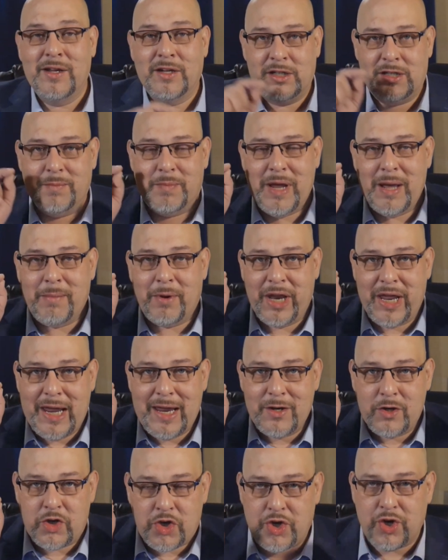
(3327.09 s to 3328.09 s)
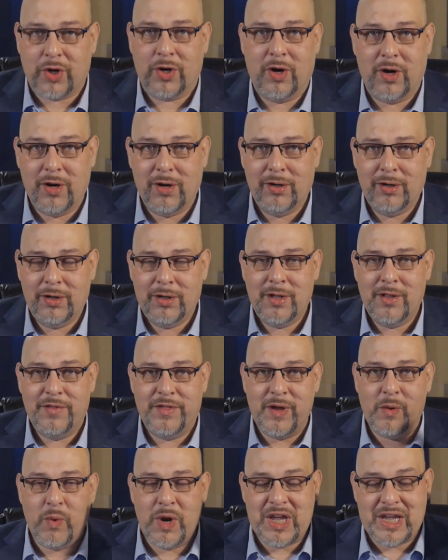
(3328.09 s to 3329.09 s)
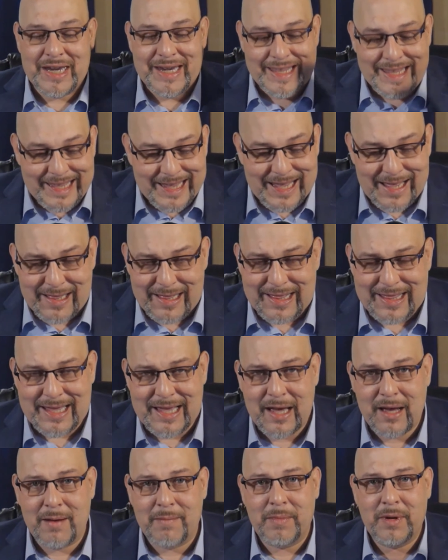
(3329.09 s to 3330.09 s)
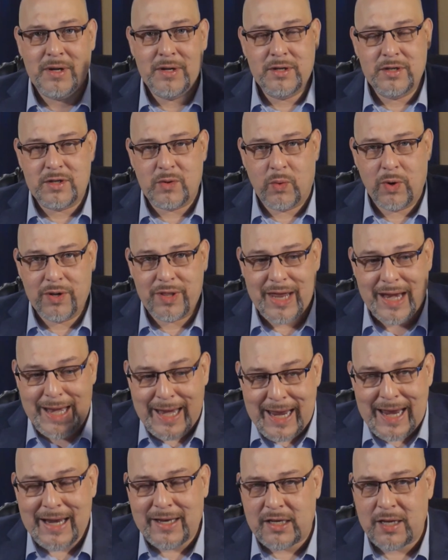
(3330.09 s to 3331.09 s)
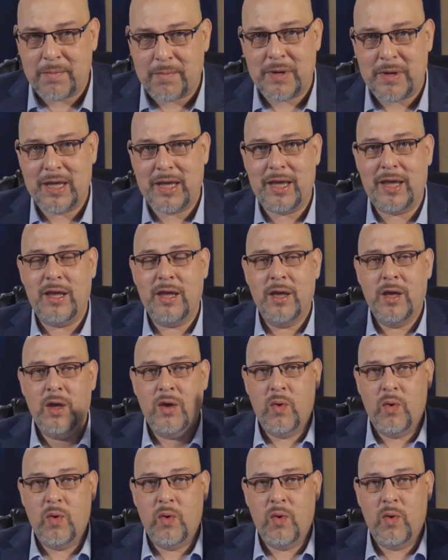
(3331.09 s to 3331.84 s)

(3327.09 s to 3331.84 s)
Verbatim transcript: to be able to ensure that we can get them to where they need to be